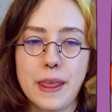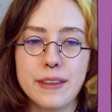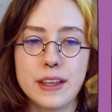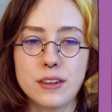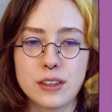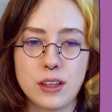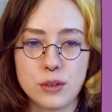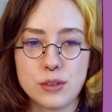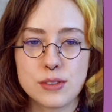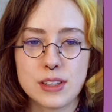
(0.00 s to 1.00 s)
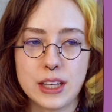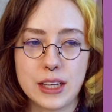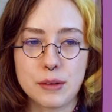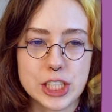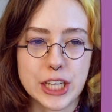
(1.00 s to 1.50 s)
And then I'll use
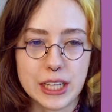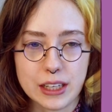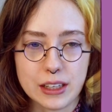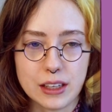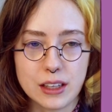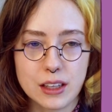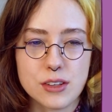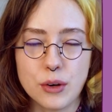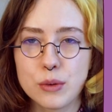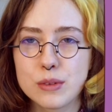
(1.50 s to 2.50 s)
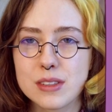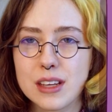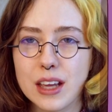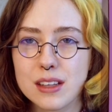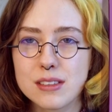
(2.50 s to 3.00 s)
like shading tones,
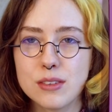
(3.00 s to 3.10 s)
I guess.